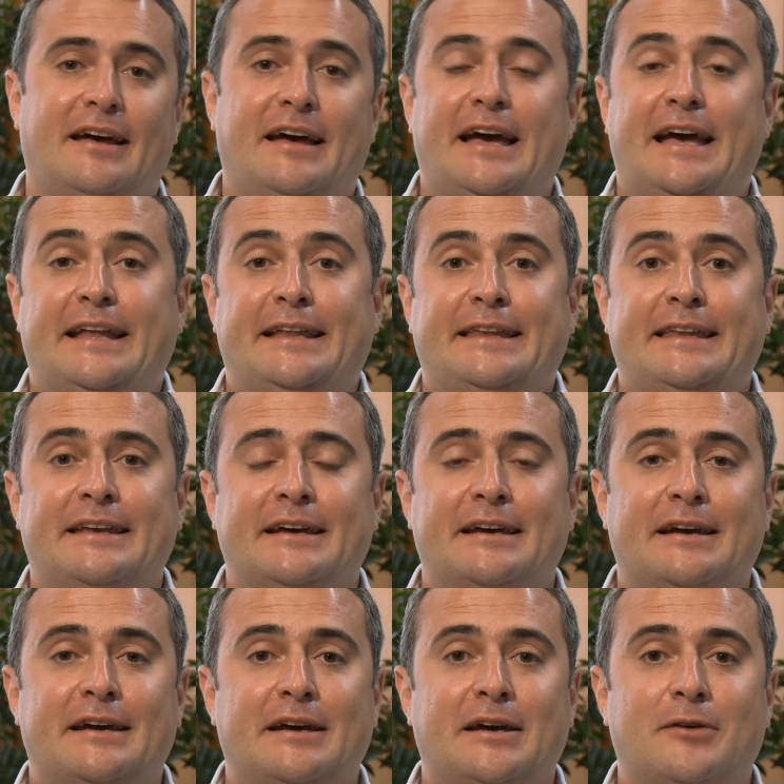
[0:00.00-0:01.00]
And
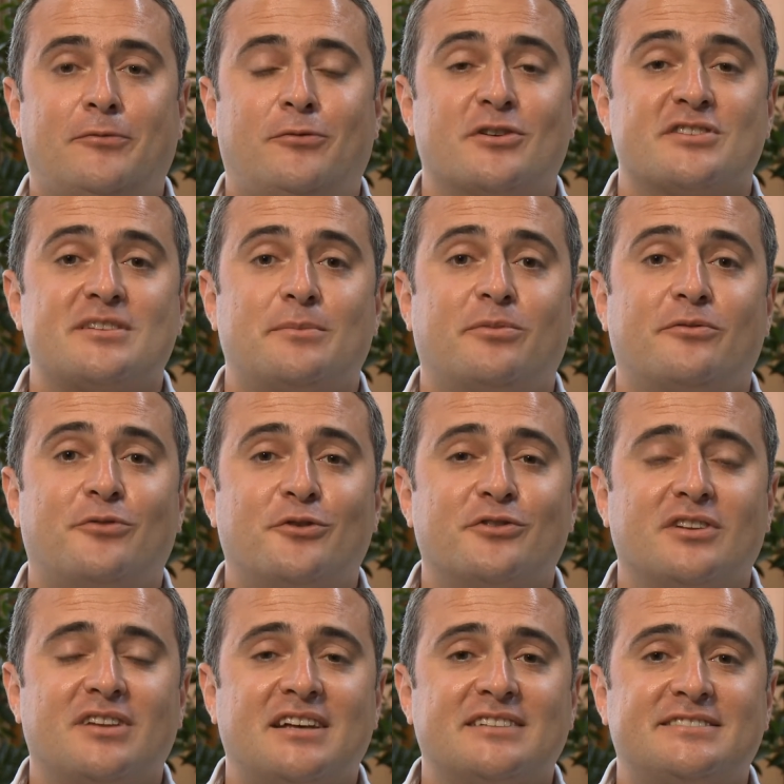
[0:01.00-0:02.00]
for example, for
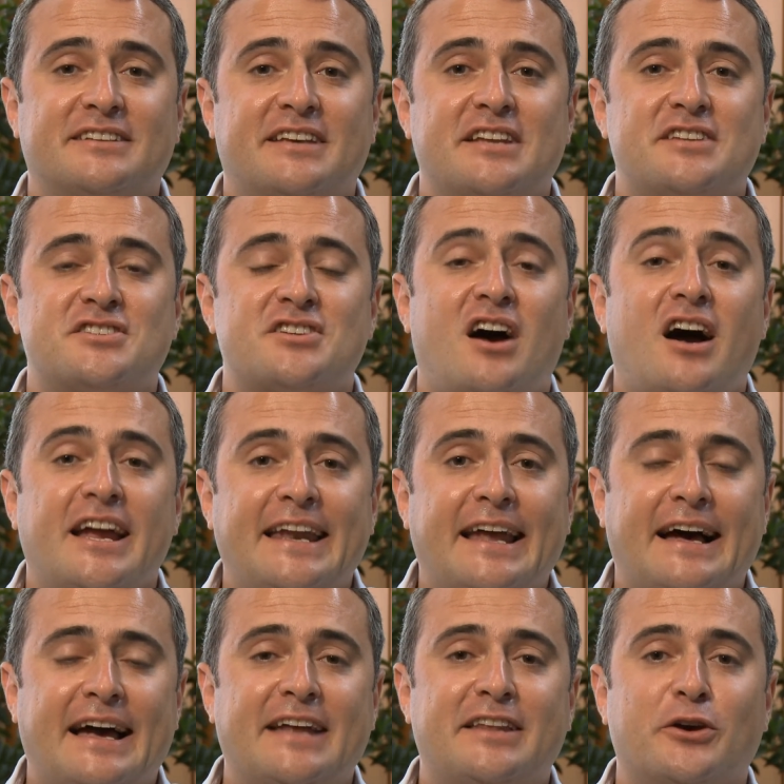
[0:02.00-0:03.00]
the last decade,
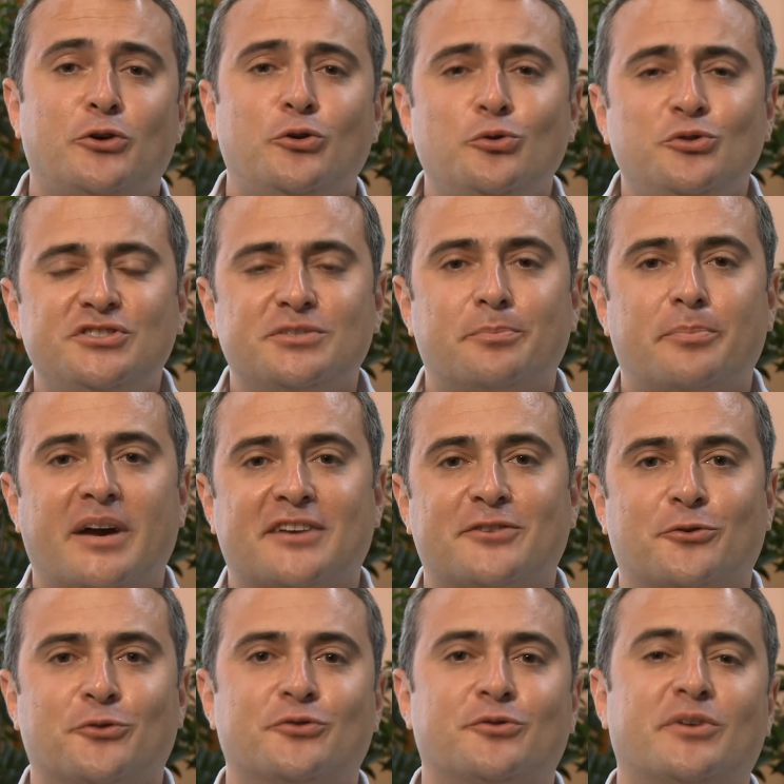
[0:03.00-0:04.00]
China had a huge
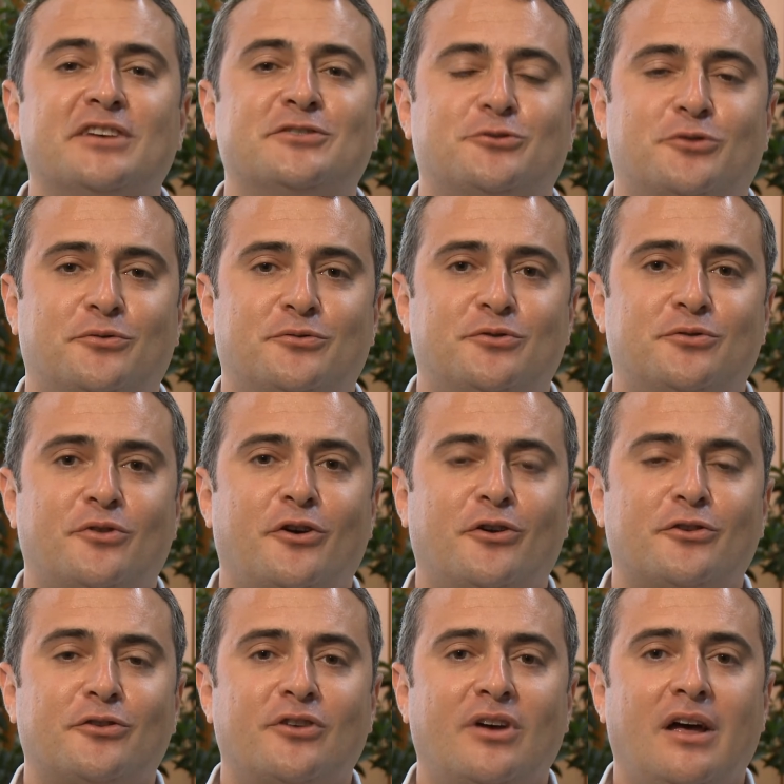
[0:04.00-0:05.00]
impact on the rest of the
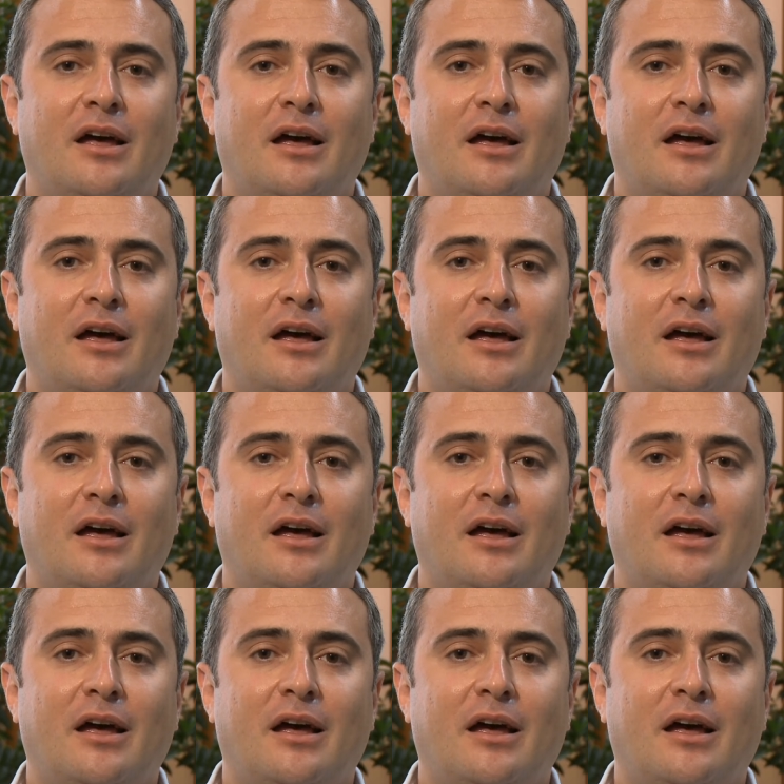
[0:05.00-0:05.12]
world.